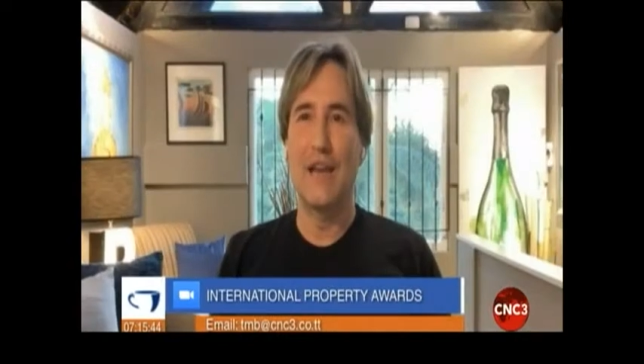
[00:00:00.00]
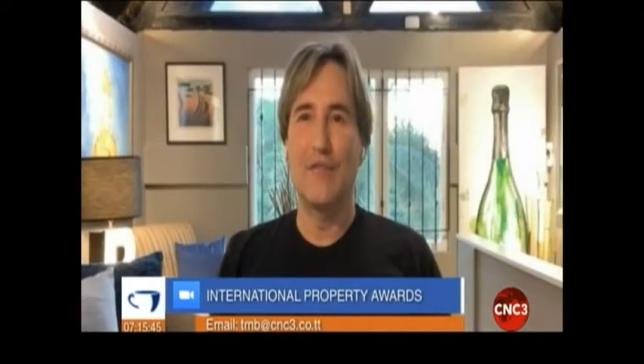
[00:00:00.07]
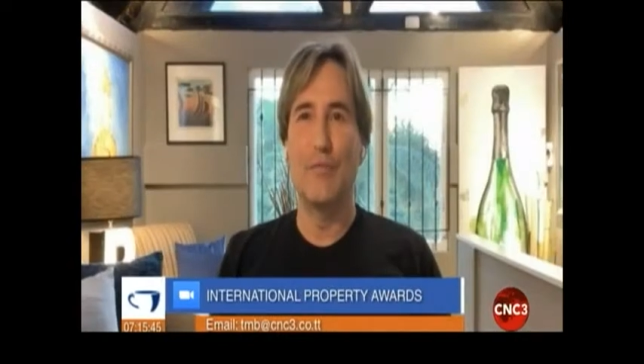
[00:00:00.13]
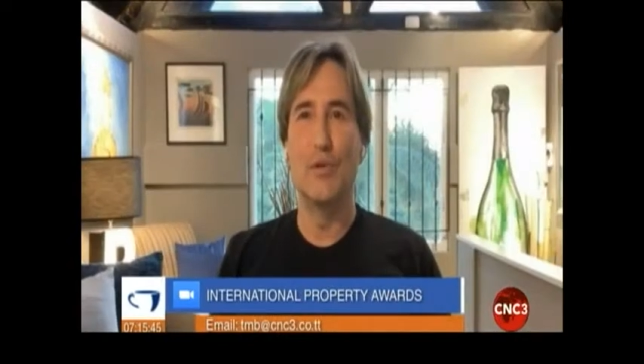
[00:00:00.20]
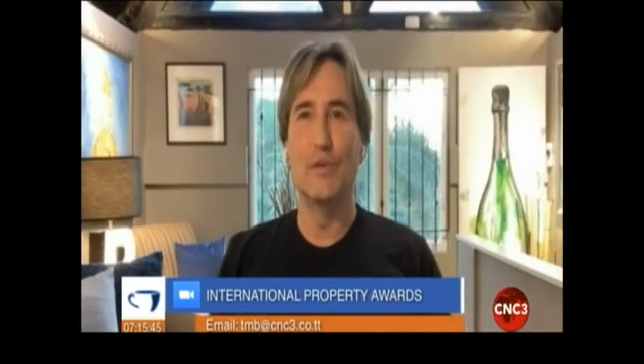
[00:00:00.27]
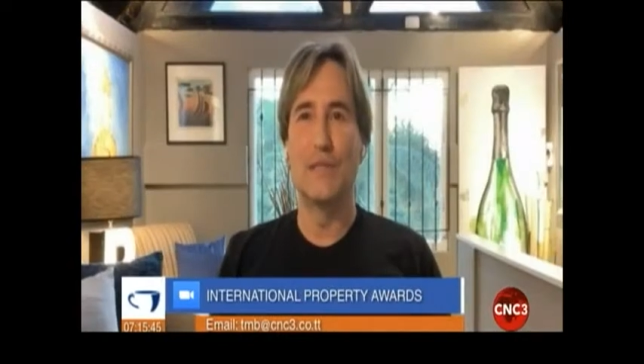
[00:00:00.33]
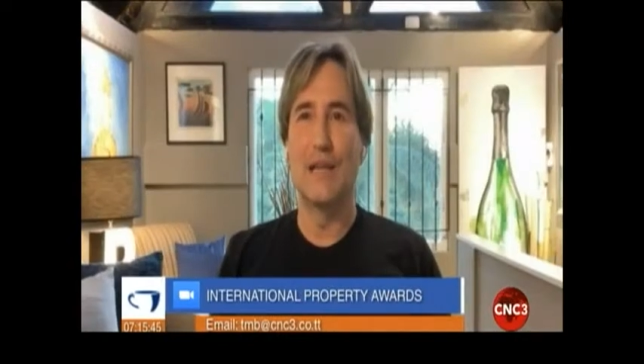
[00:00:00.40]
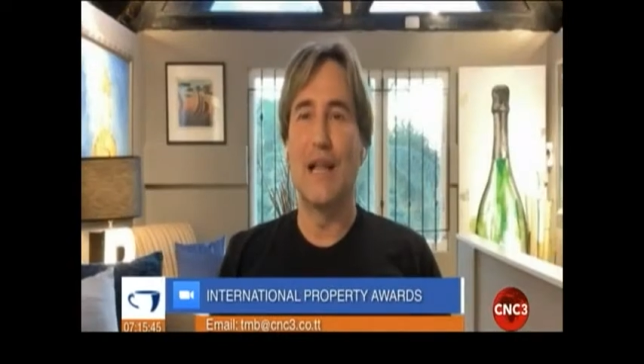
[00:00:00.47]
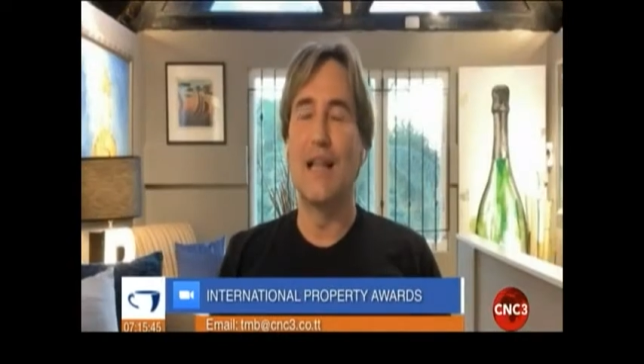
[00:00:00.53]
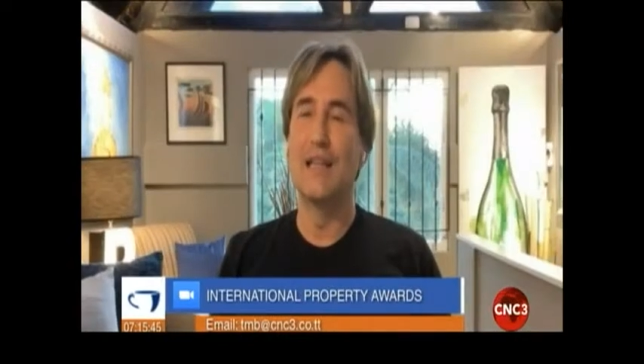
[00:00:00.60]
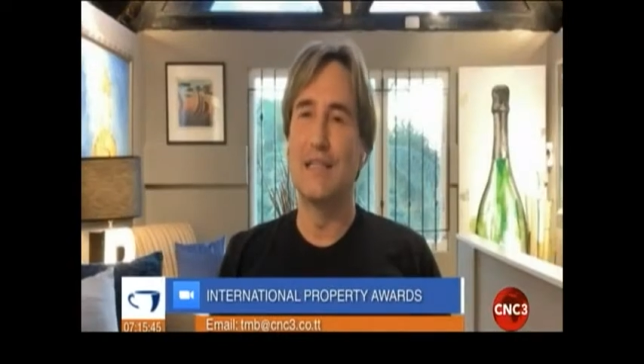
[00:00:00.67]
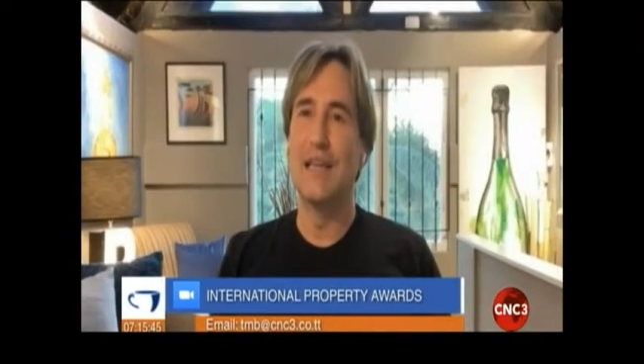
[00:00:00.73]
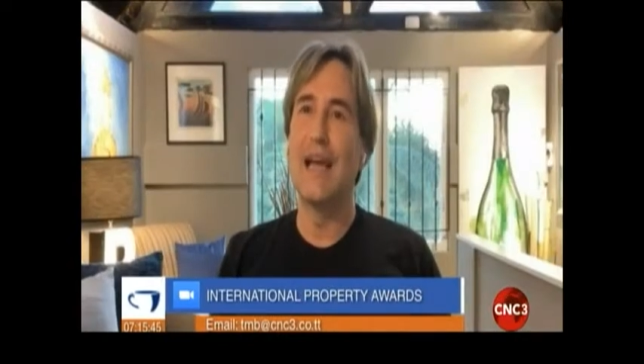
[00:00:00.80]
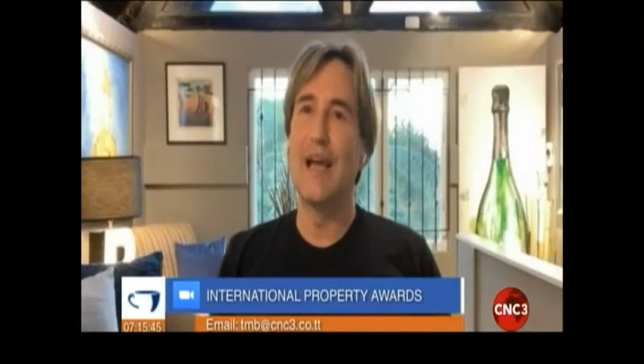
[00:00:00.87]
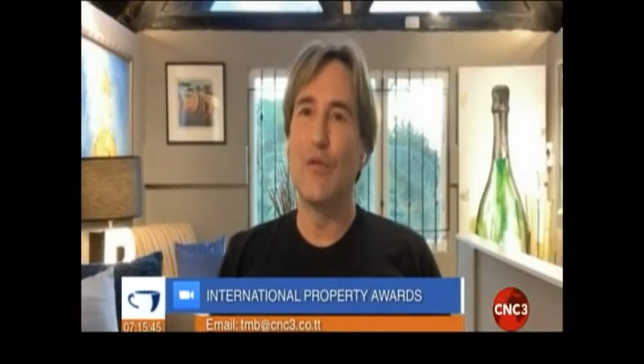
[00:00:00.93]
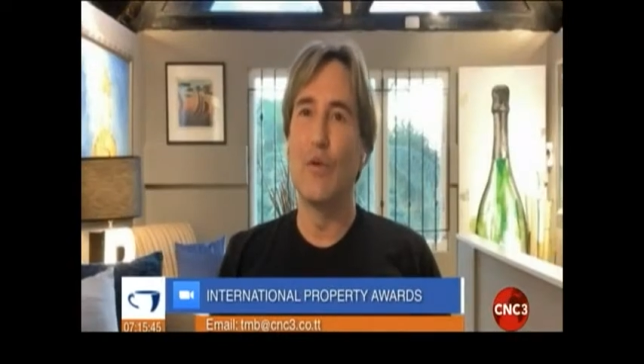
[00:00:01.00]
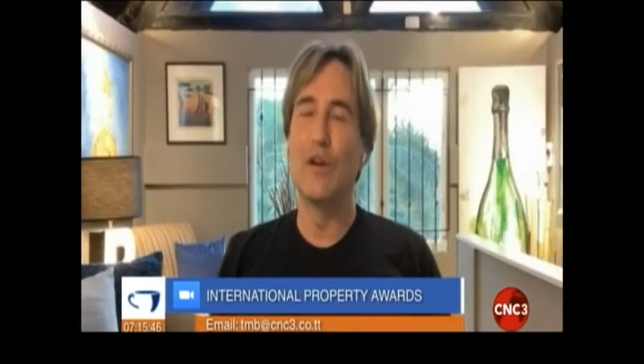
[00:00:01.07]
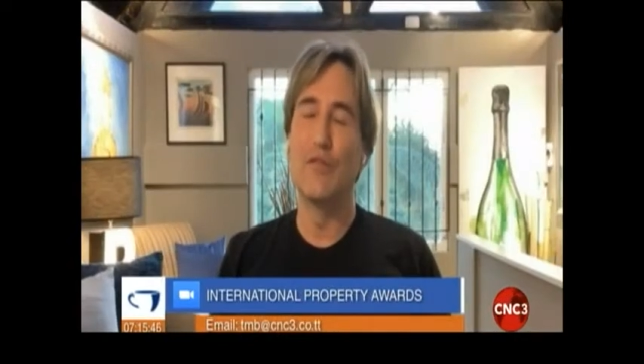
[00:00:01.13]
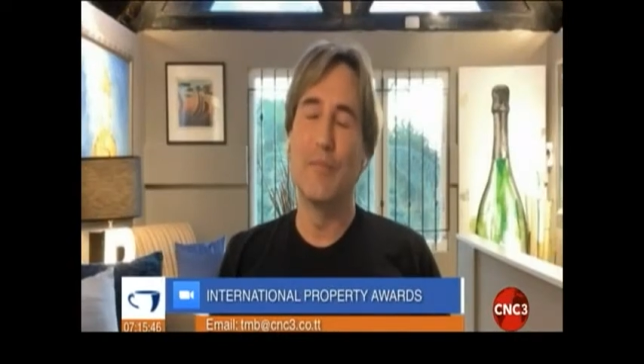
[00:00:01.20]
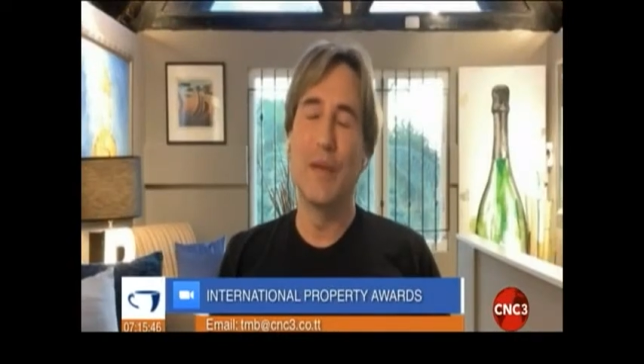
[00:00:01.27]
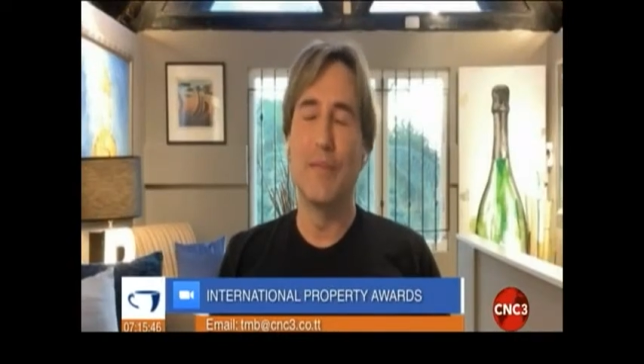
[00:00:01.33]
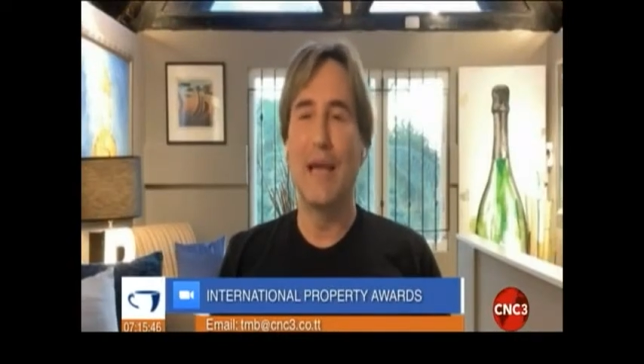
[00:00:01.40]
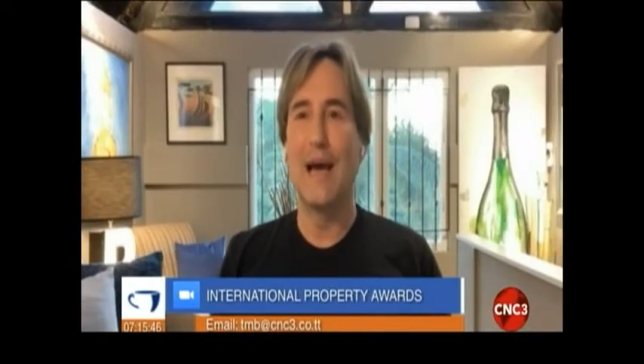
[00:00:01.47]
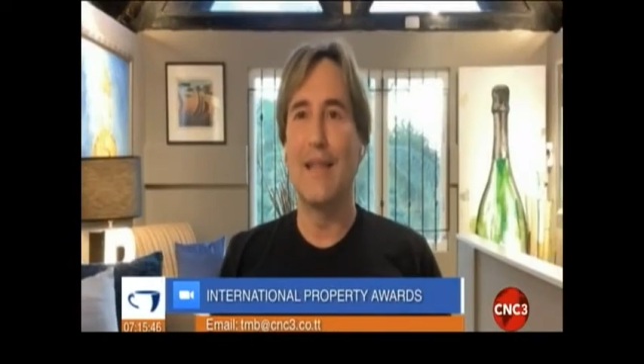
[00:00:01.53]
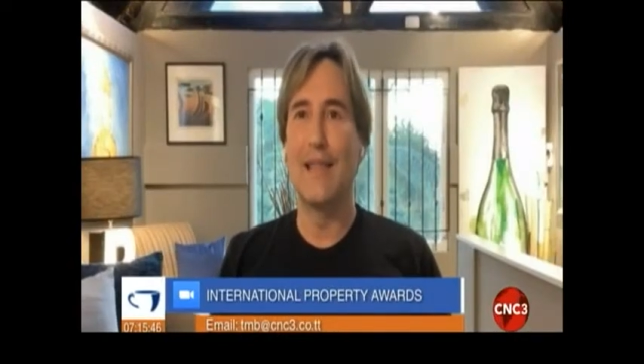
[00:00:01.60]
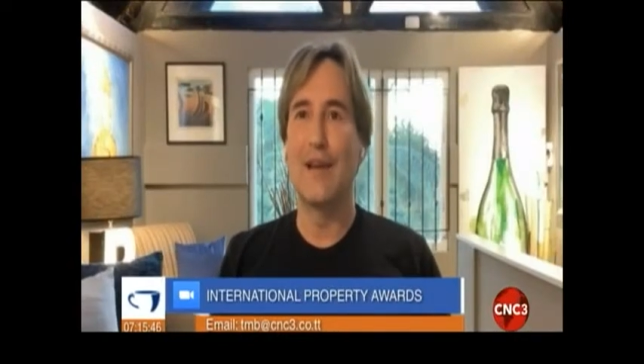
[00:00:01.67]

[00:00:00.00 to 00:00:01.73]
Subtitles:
of personality, I would have maybe had